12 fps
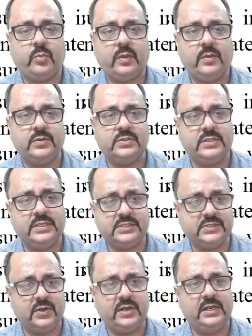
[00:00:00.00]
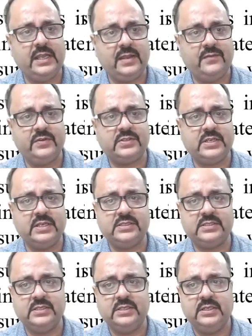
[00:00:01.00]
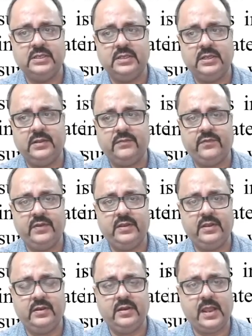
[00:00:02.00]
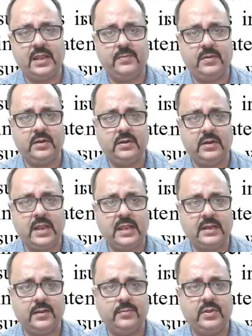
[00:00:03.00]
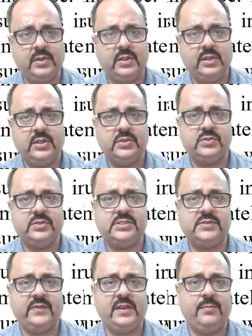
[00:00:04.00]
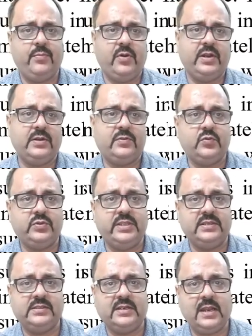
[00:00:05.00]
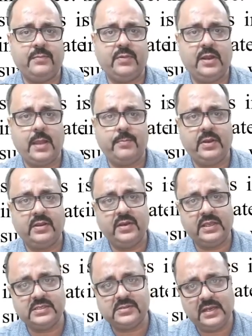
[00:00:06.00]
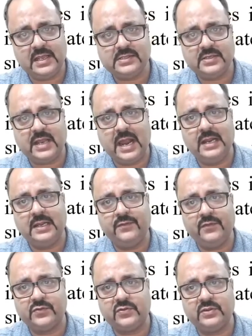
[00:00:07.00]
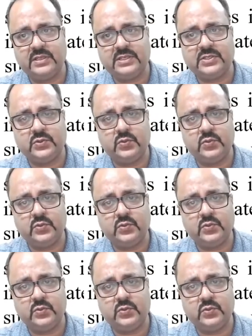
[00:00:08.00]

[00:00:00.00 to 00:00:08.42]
So this already I have discussed. in a diagram. So this is very important. Two things are happening: recrystallization and diffusion. These two